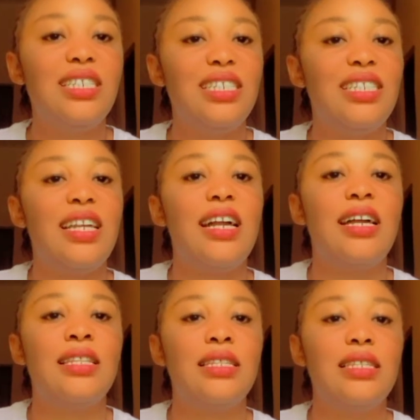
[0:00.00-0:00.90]
charger
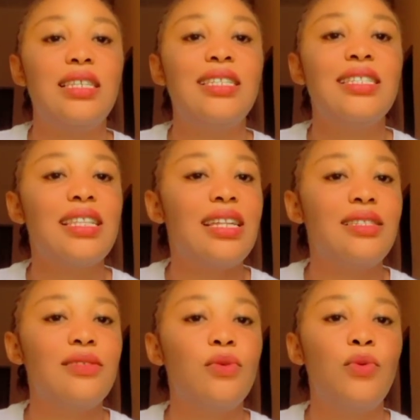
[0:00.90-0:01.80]
and it
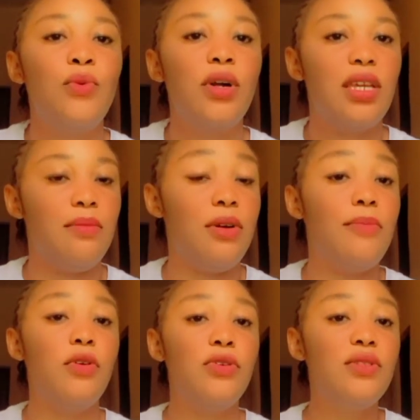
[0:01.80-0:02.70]
starts working,
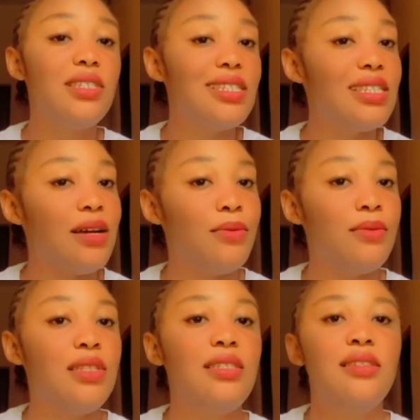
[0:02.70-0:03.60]
but I'm not using it
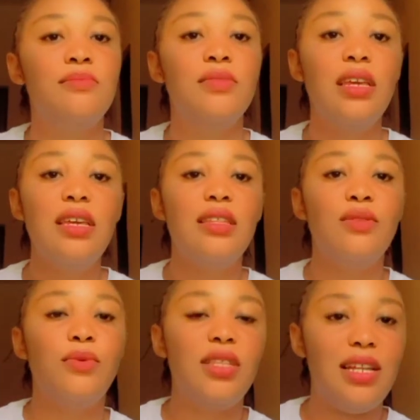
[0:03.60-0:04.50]
now. This is
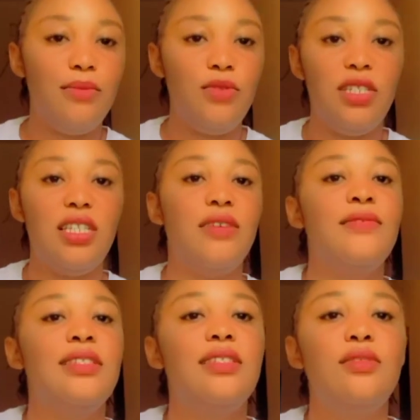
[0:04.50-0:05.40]
the one that I'm using now,
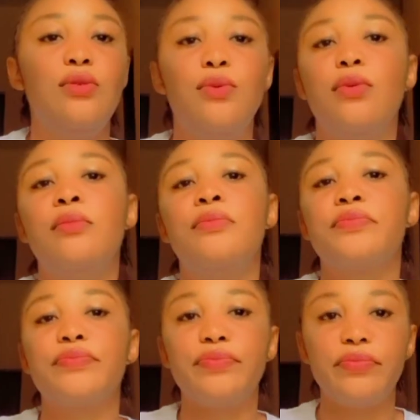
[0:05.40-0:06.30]
is the new one
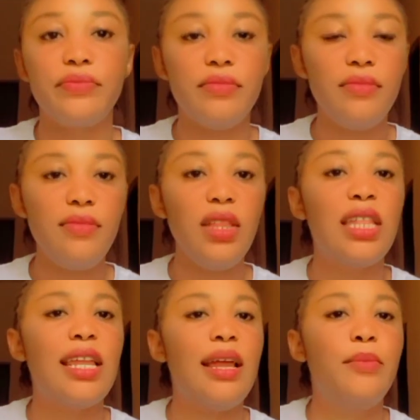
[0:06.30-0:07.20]

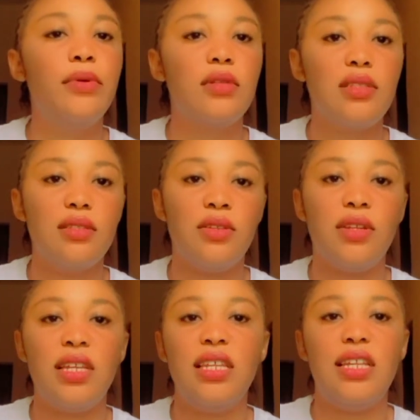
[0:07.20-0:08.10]
that I bought the
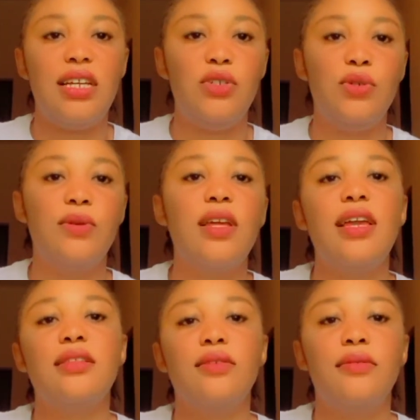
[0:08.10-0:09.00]
other day that I showed you
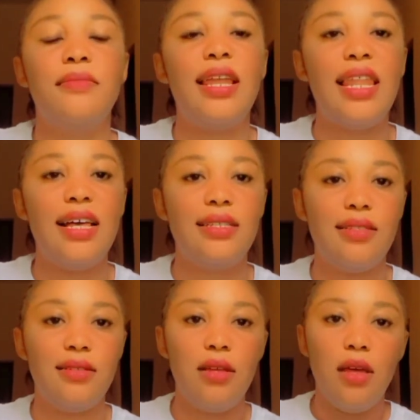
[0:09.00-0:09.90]
guys on my
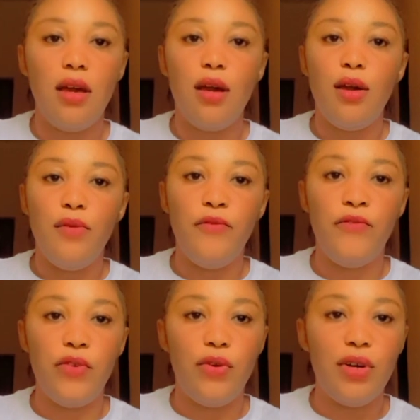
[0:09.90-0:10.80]
last
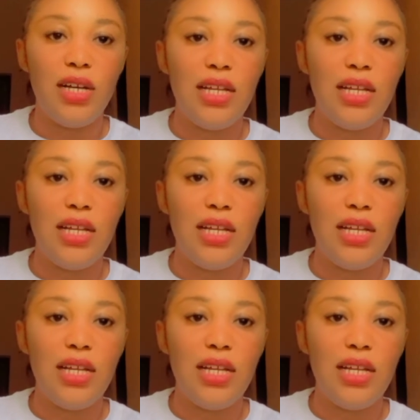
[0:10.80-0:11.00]
vlog.